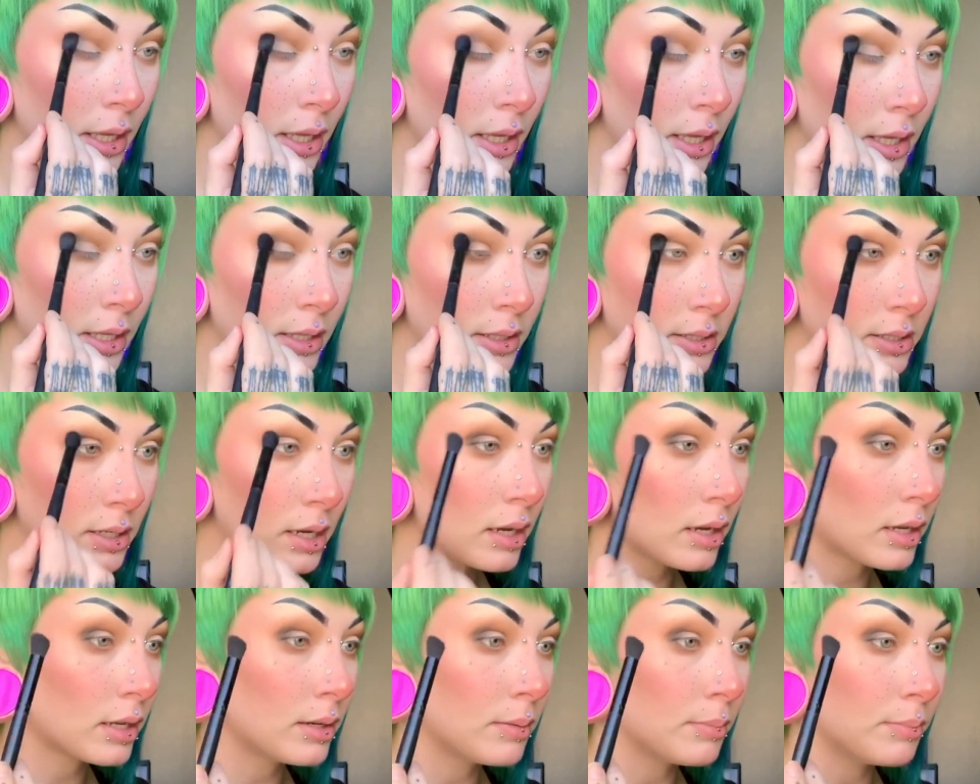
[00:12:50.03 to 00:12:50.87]
it's
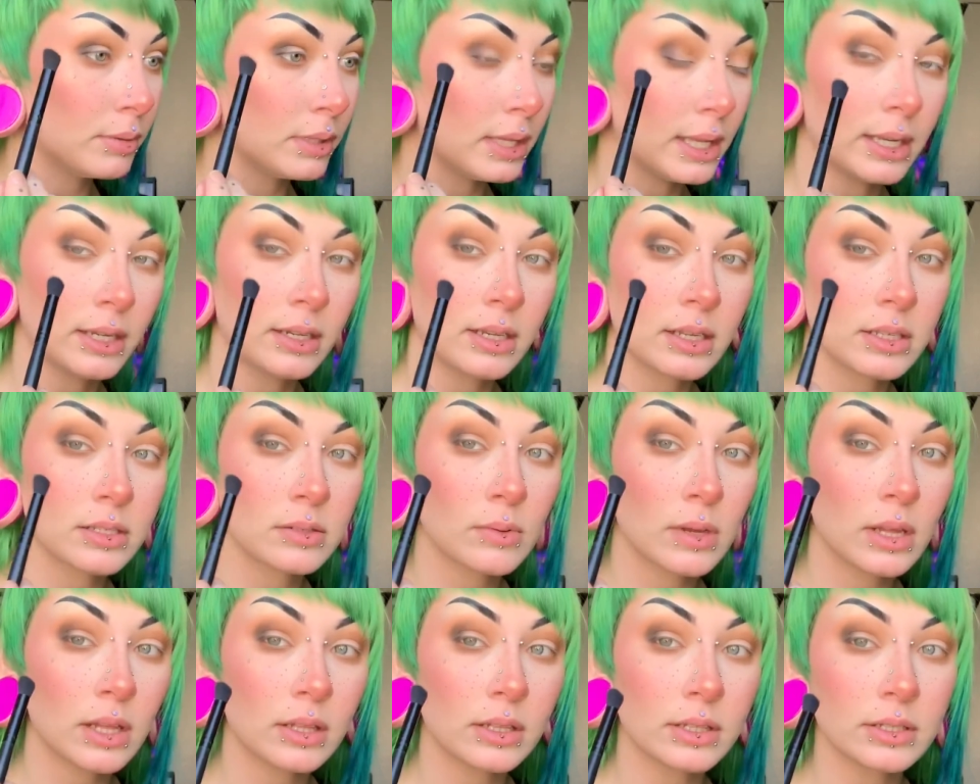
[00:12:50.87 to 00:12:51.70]
not gonna blend as
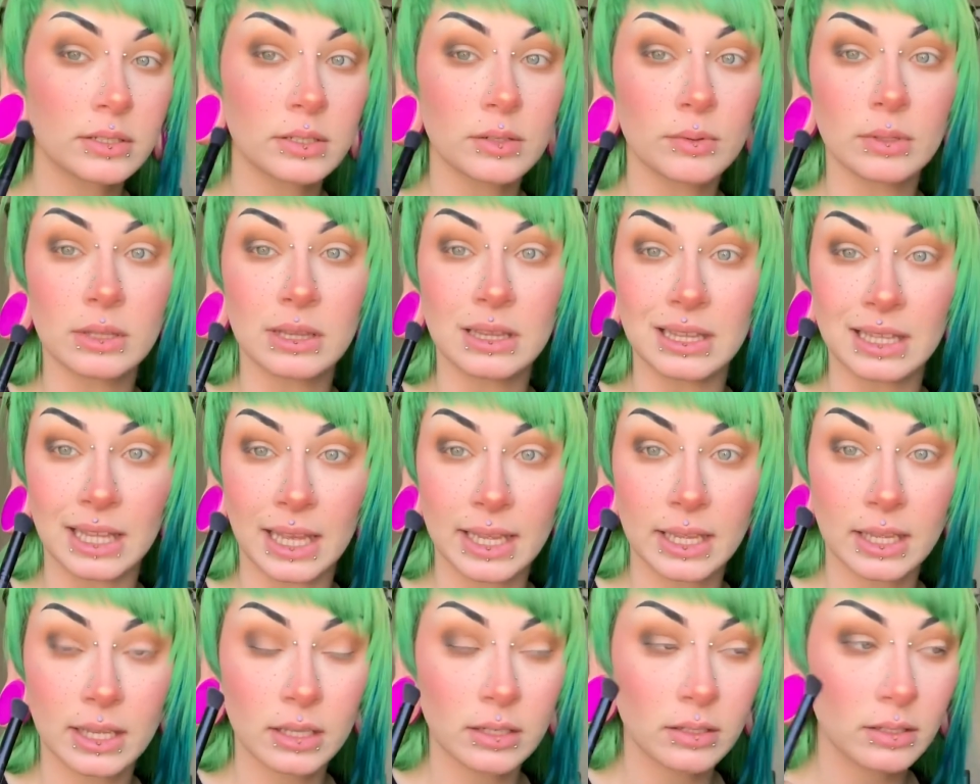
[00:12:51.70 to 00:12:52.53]
well as you would
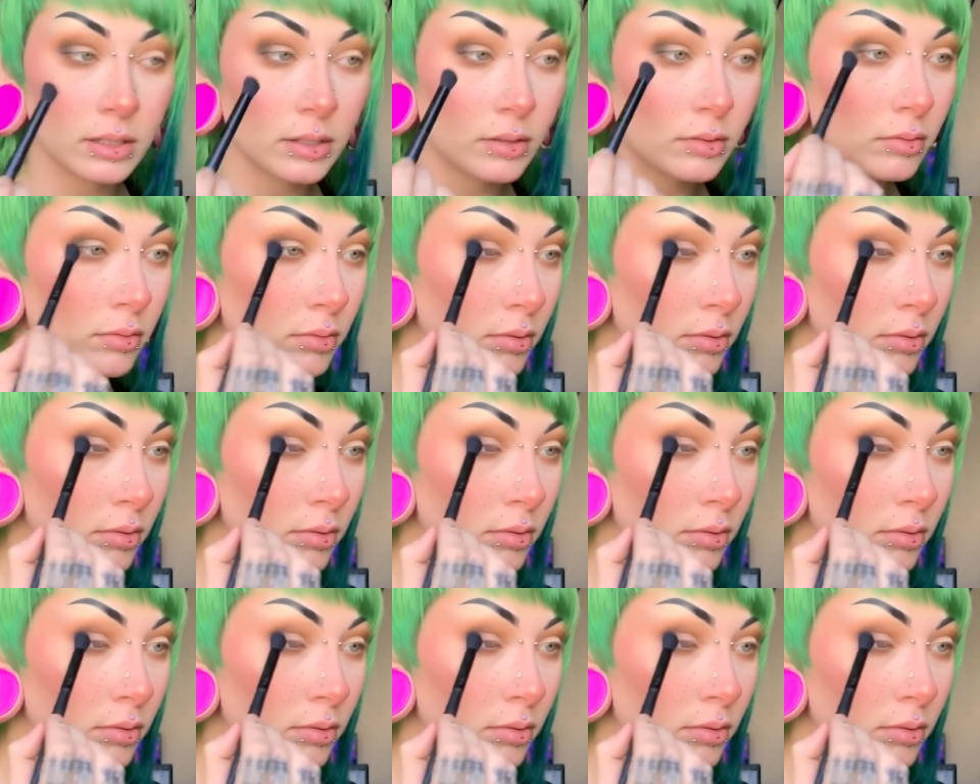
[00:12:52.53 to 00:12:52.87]
like it to.